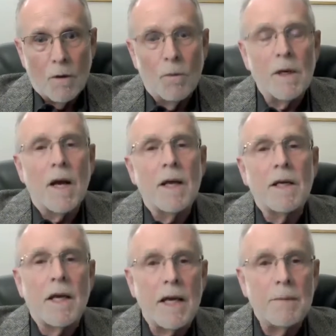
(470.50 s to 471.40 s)
When I
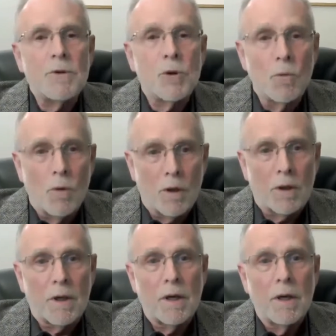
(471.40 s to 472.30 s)
came to
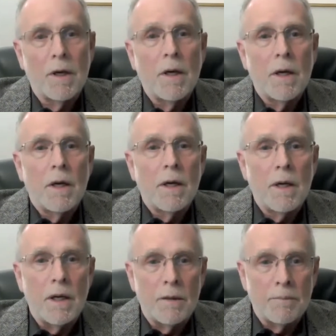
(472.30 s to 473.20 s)
work
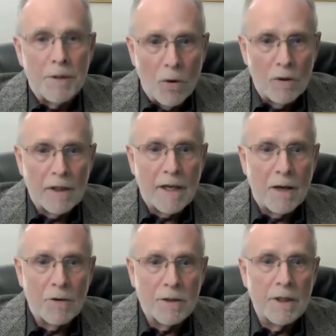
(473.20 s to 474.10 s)
in Panola
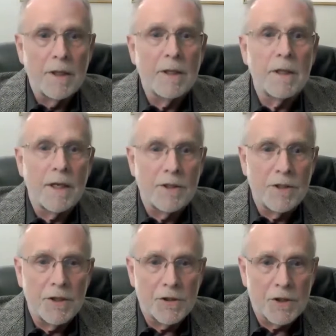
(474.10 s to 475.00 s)
County in
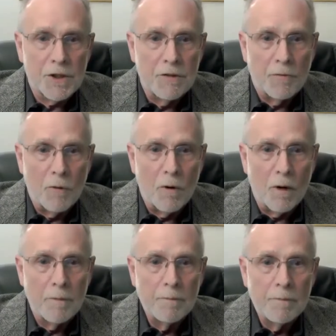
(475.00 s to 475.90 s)

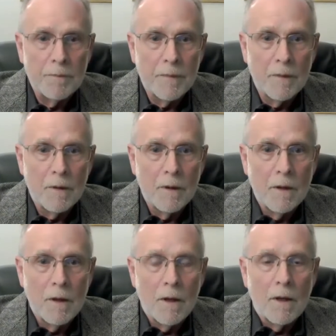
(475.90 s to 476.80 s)
1964,
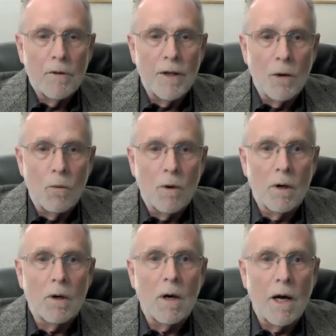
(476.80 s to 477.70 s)
there
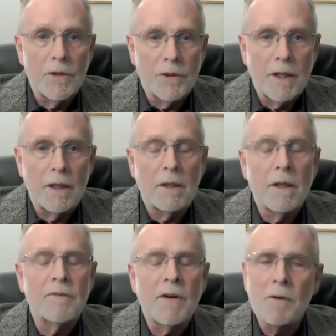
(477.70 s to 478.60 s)
were, I think,
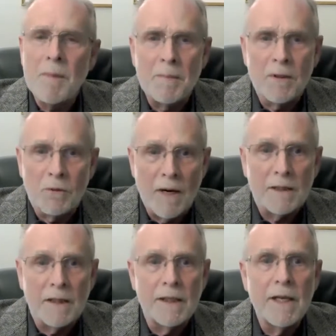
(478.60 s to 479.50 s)
if I remember
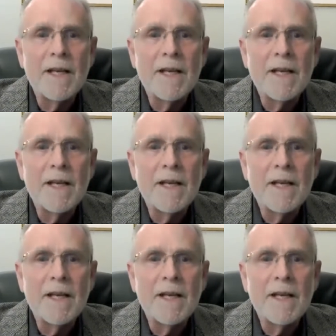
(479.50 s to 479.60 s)
correctly,